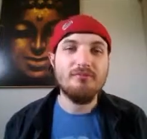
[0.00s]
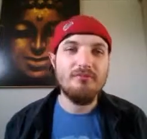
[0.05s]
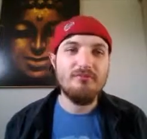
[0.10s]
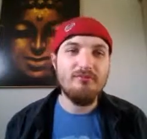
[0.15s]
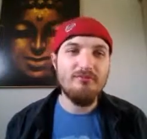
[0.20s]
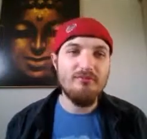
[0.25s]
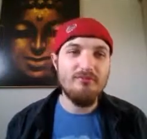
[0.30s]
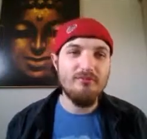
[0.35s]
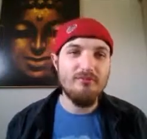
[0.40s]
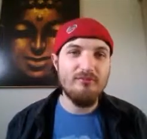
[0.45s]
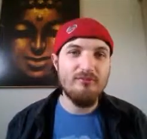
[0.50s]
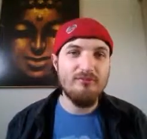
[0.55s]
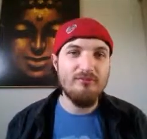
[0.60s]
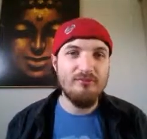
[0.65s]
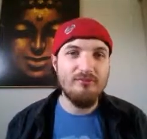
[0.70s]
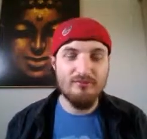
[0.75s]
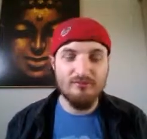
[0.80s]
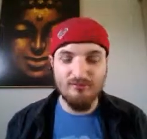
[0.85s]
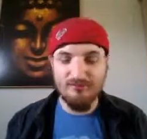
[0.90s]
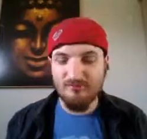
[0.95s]

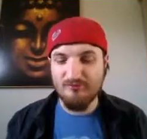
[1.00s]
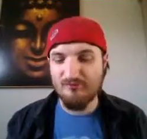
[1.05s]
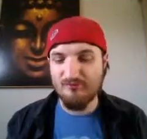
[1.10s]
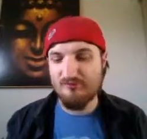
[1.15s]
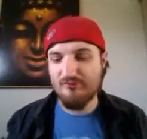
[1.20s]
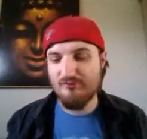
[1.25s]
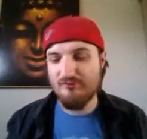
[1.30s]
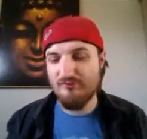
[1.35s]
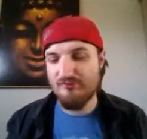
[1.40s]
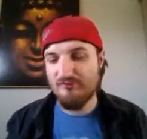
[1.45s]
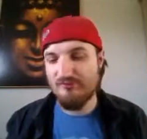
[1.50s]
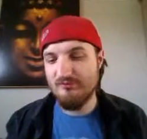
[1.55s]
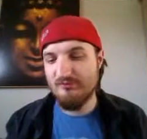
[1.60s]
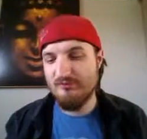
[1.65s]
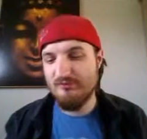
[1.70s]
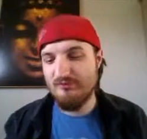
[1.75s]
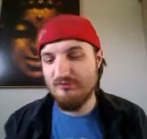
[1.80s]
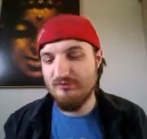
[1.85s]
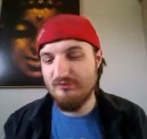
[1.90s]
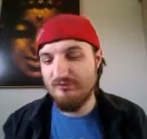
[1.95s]

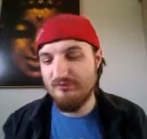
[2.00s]
Nobody speaks.